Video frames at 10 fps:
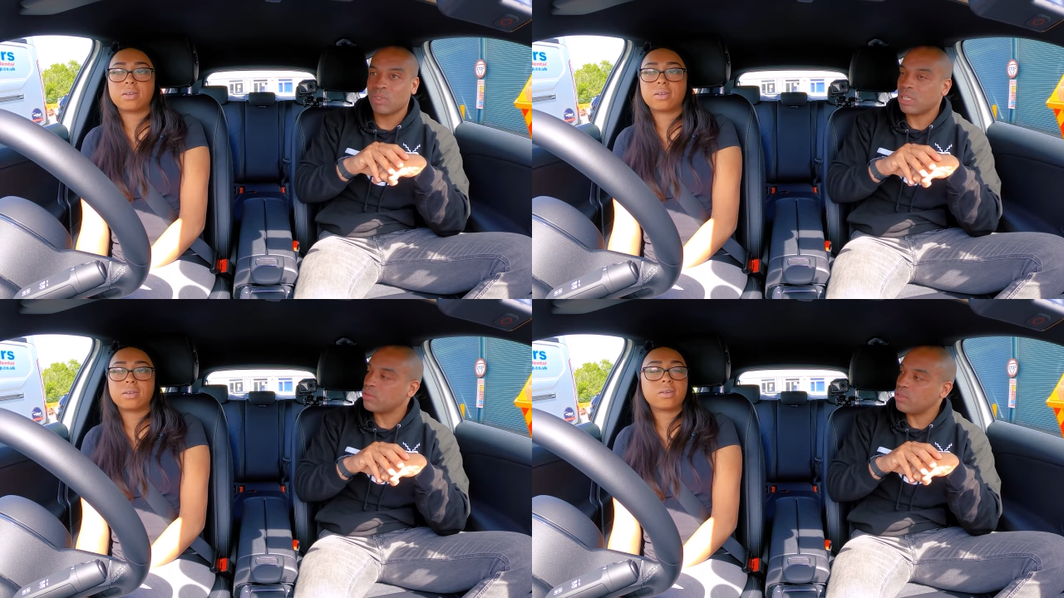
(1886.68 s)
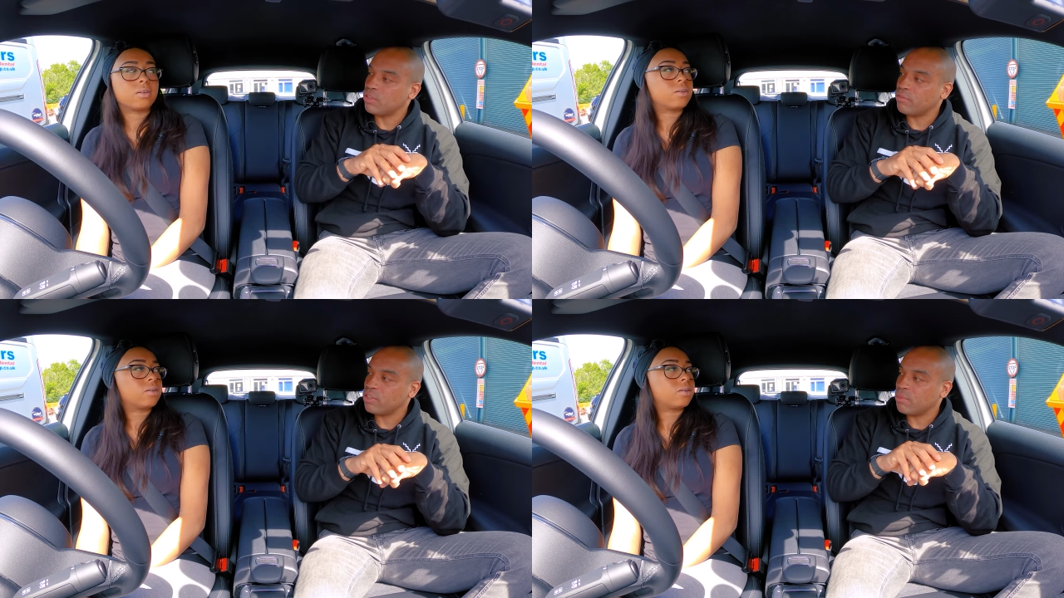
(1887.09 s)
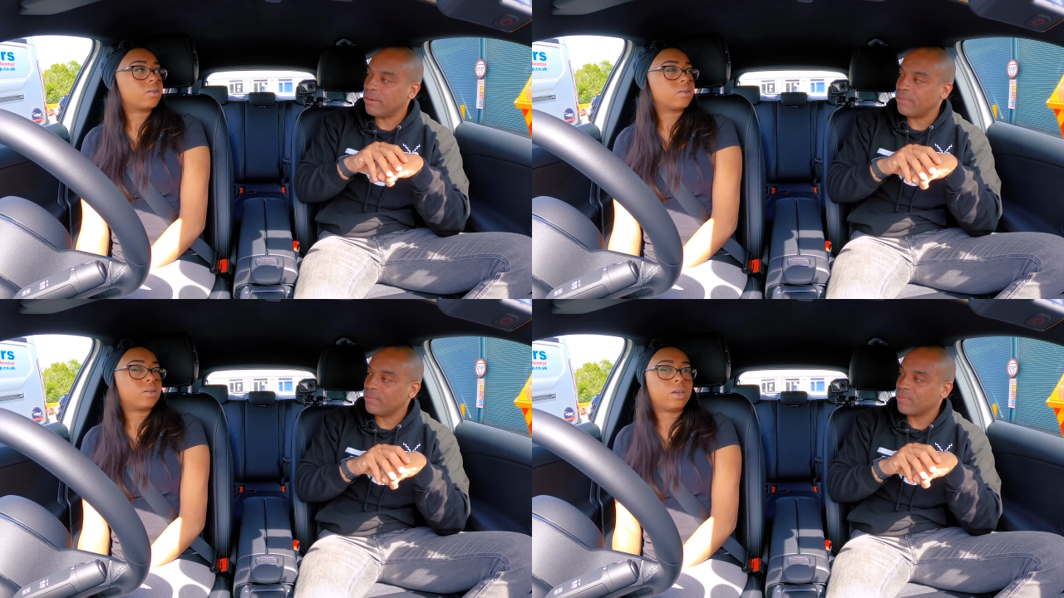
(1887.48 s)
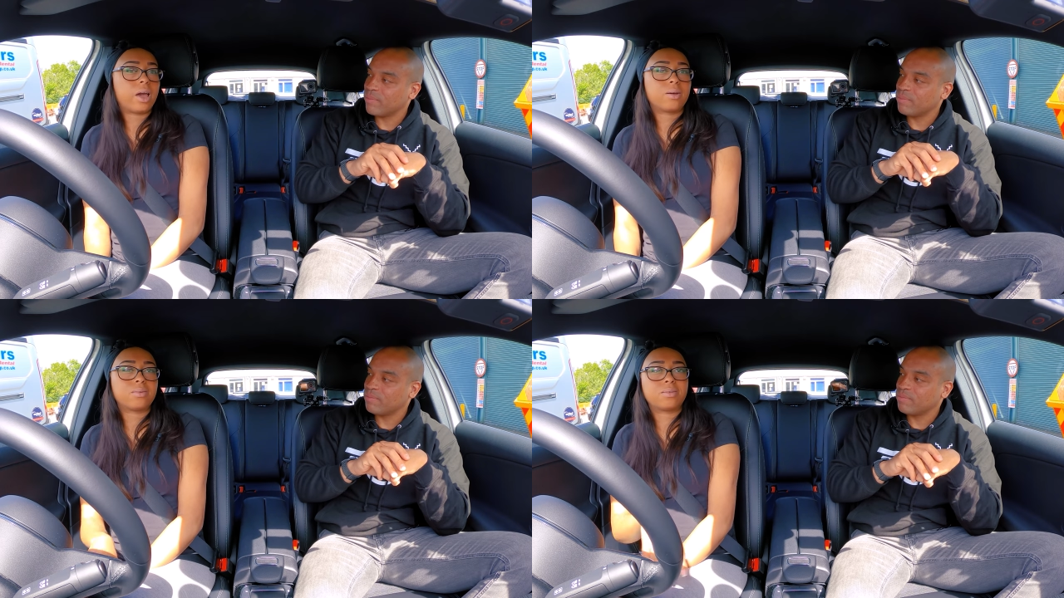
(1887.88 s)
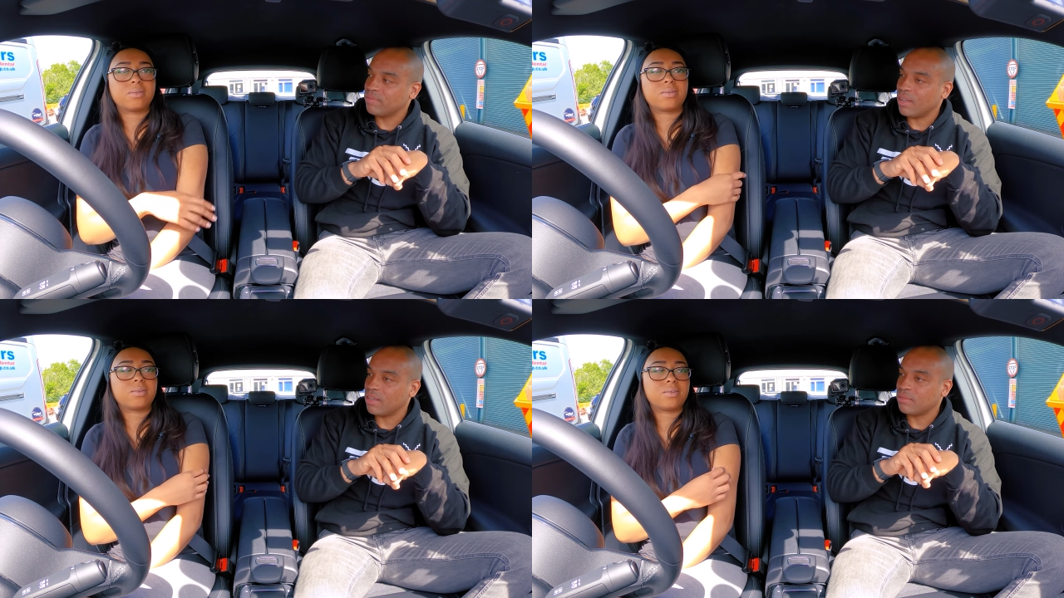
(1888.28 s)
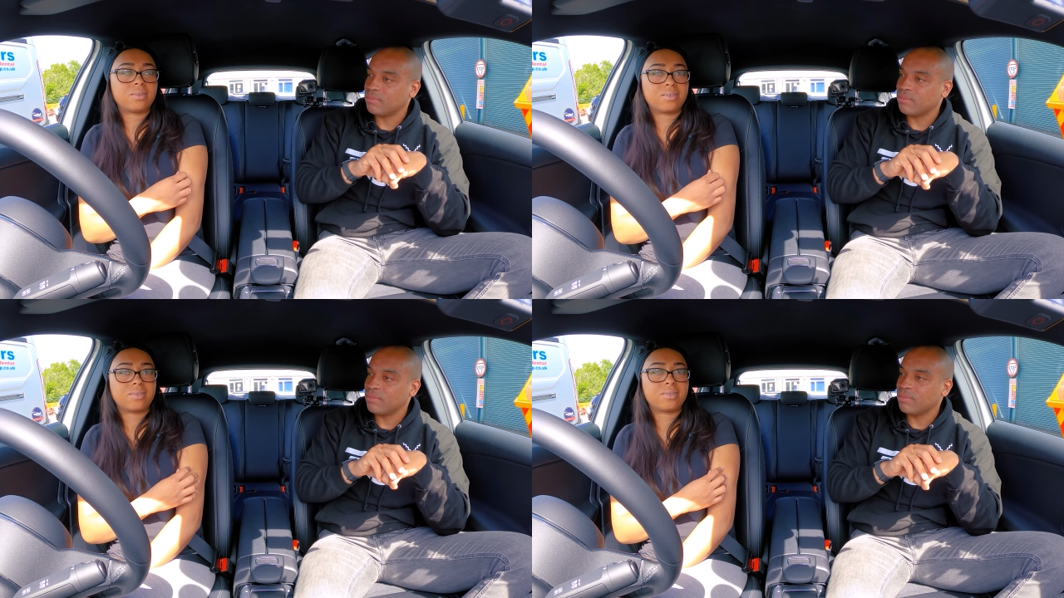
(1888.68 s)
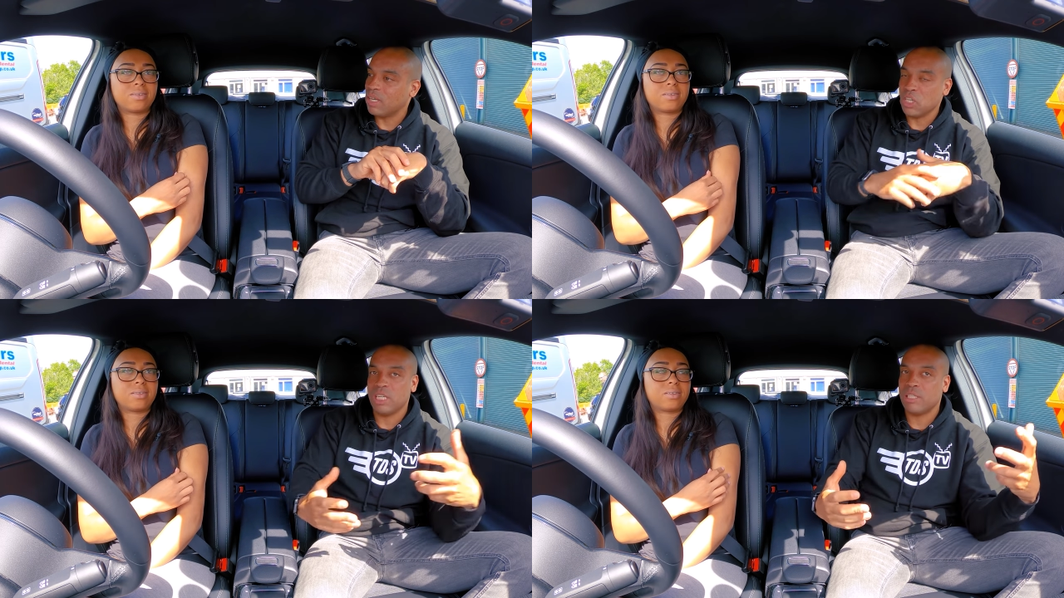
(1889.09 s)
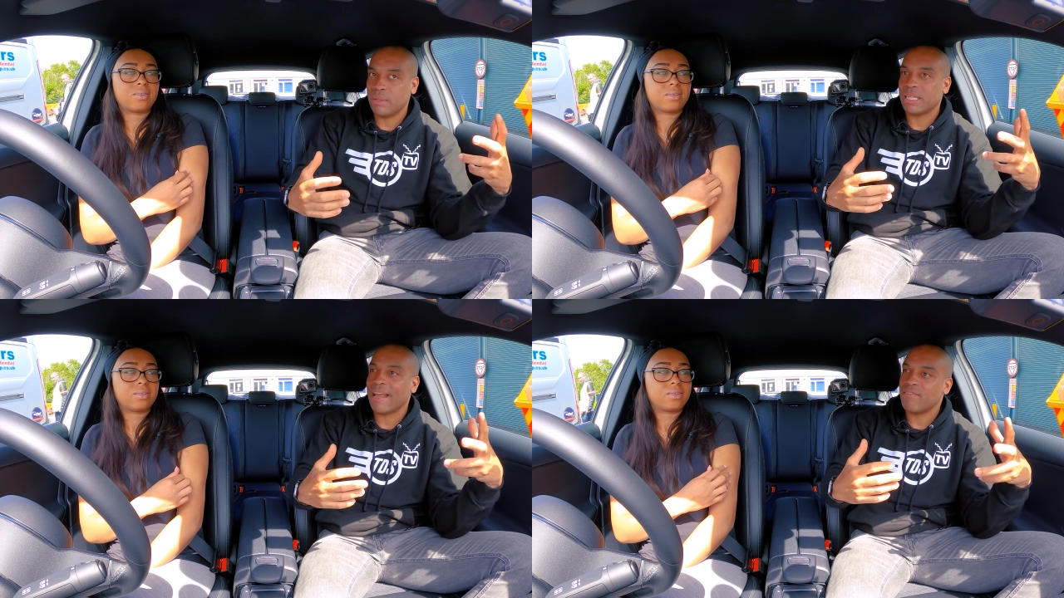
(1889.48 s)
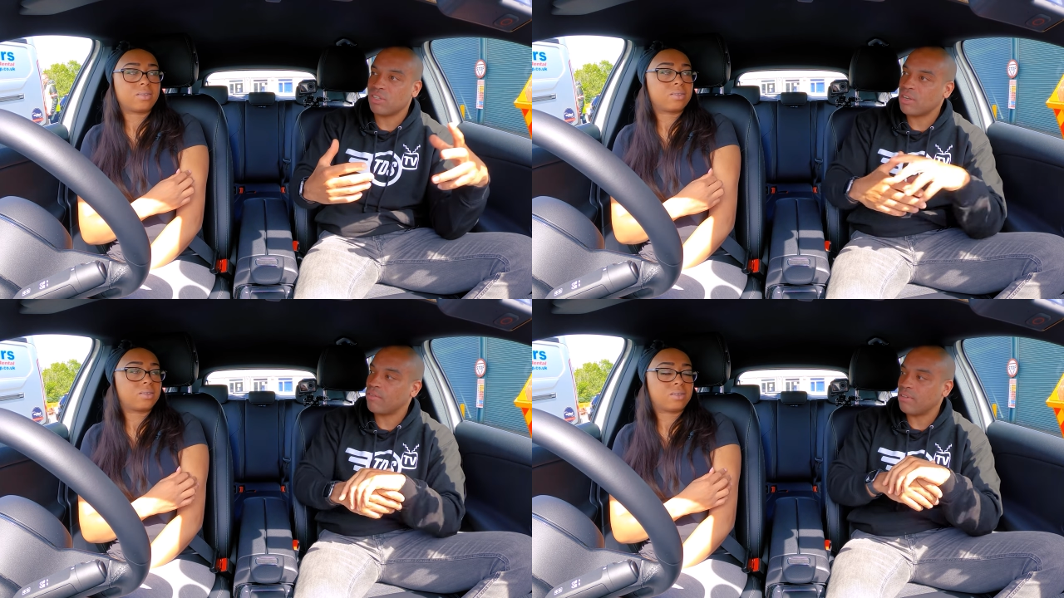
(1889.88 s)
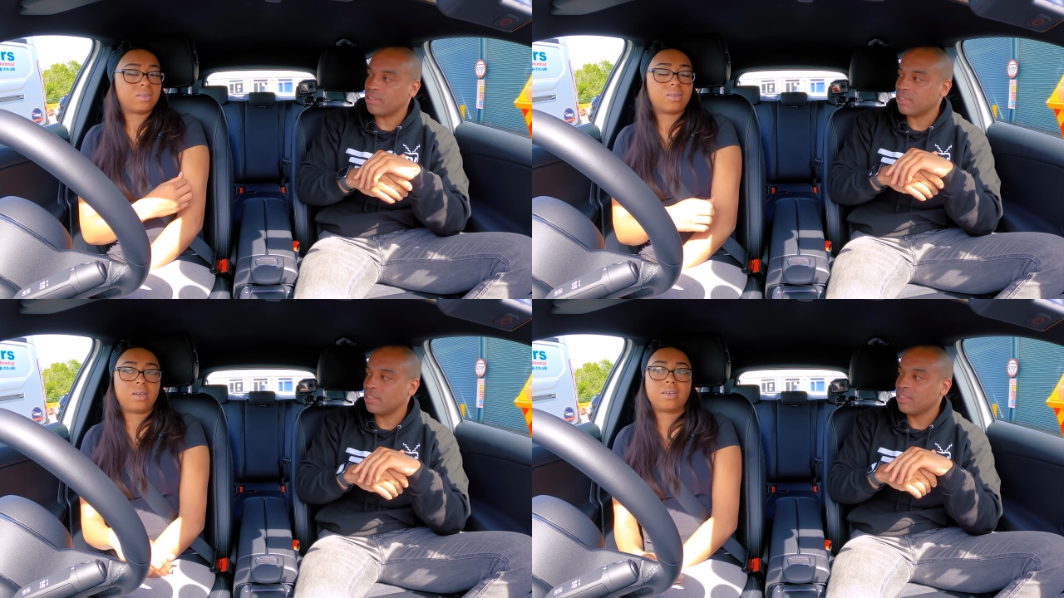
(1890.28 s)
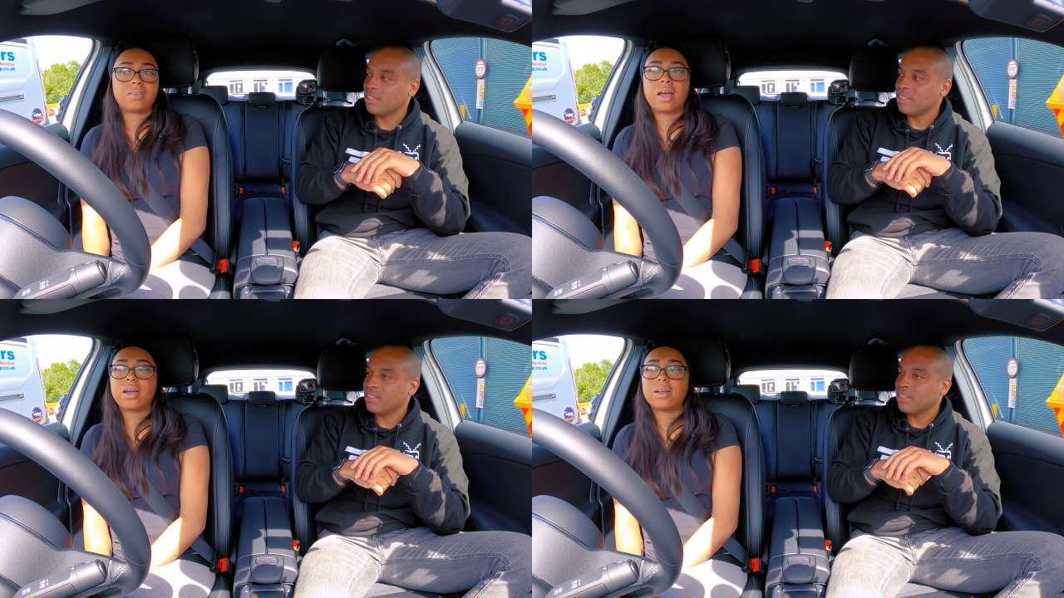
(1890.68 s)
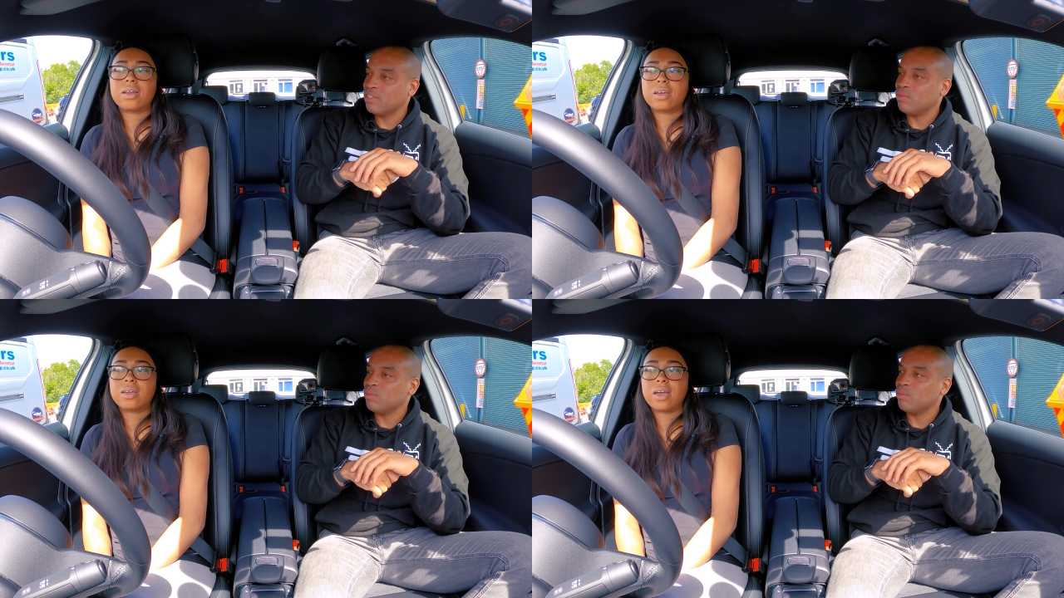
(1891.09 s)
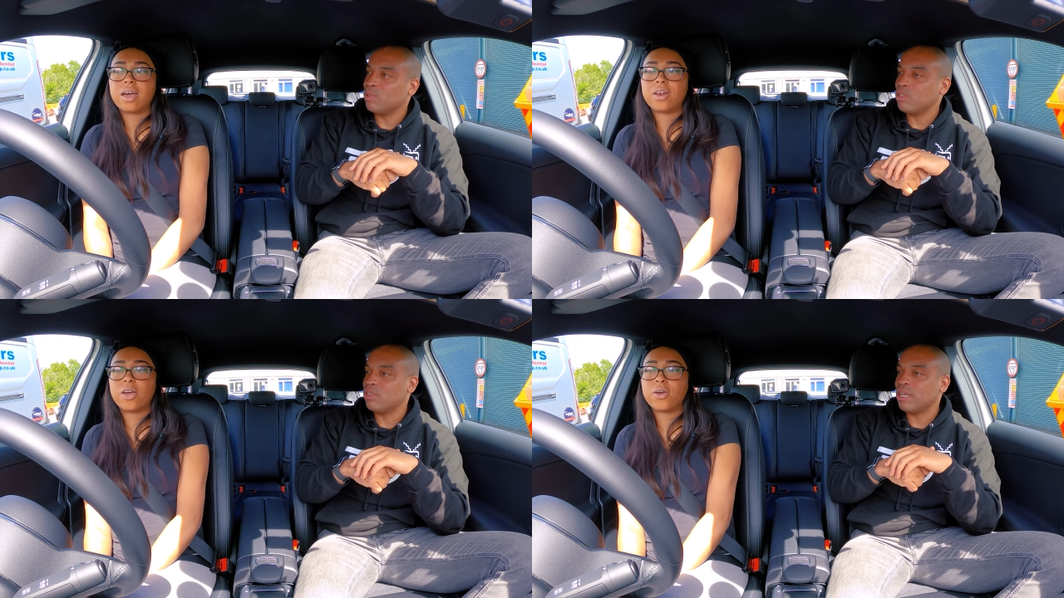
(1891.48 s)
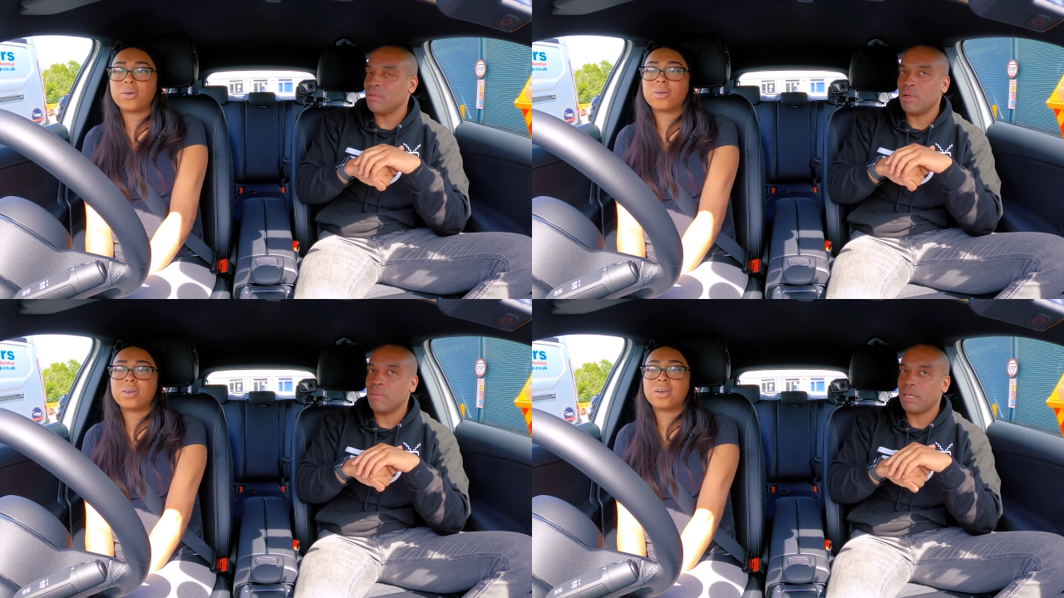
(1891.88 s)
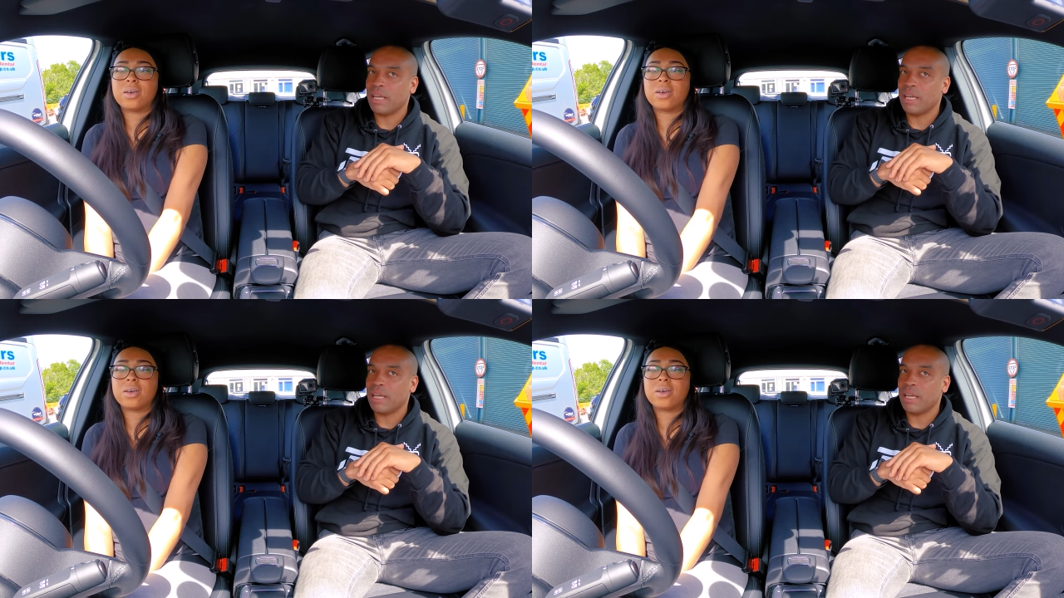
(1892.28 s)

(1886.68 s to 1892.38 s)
Speaker 1: Because that's what you do for a job, right? Yeah. Yeah. And you need to be able to carry your stuff around. Exactly. Yeah. What do you no. do at the moment?